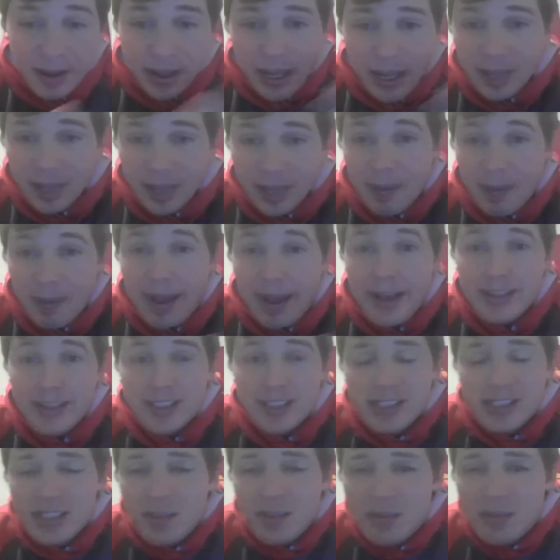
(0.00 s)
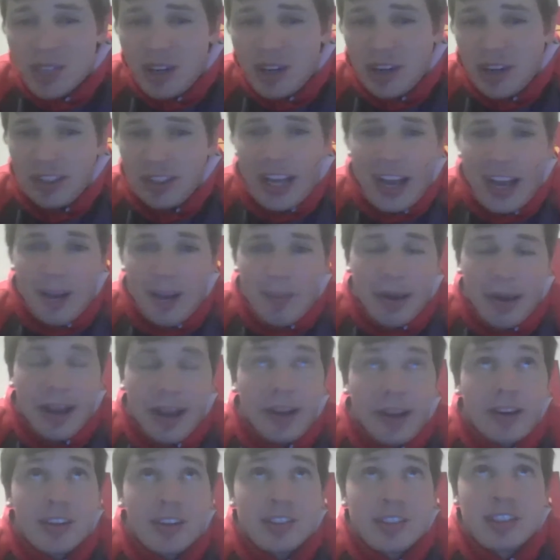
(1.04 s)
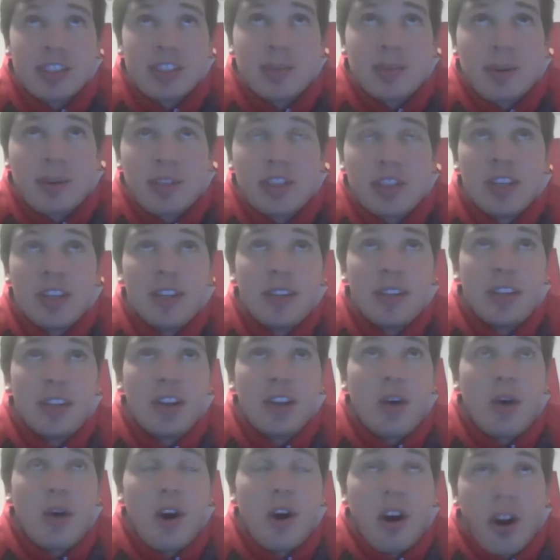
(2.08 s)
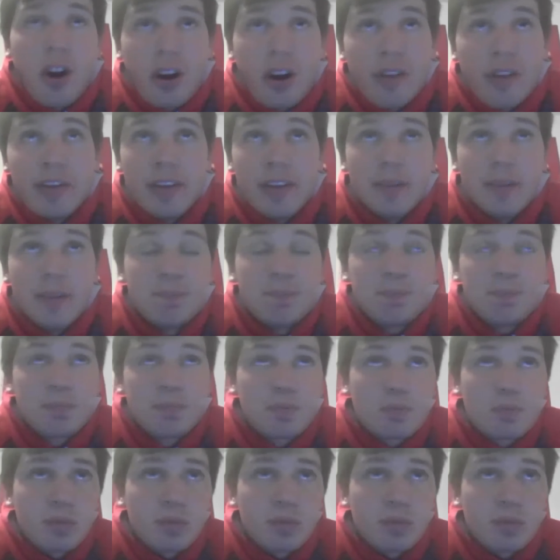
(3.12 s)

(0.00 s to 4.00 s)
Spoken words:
in the past, it seems like our linebackers, especially, Harvey,